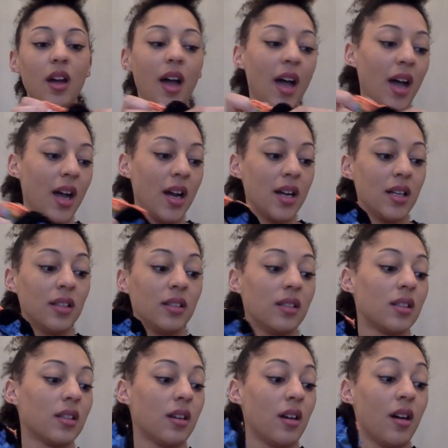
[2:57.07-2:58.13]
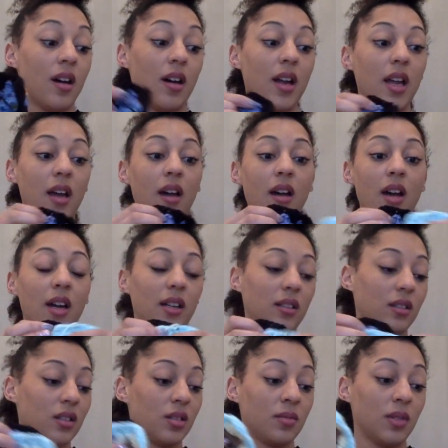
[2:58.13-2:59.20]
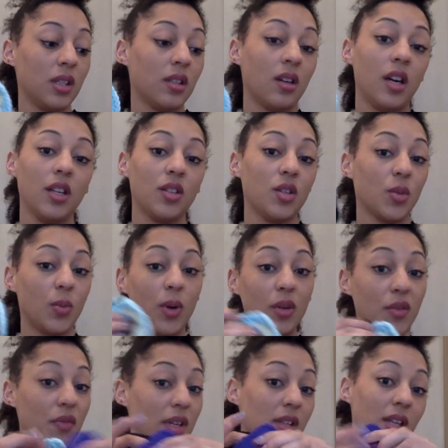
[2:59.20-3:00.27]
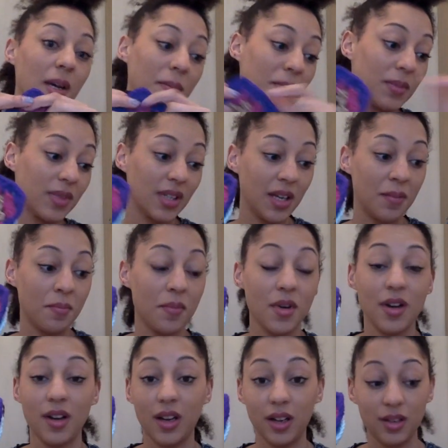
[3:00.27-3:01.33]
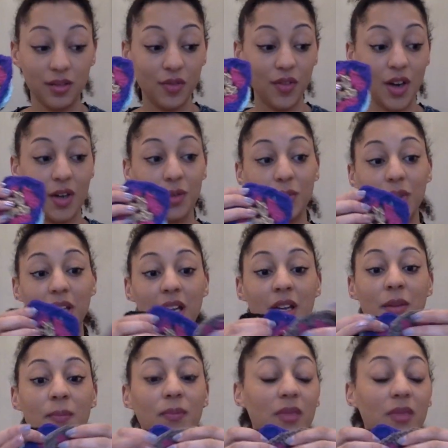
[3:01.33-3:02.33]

And I had something like 12 exams in my final year,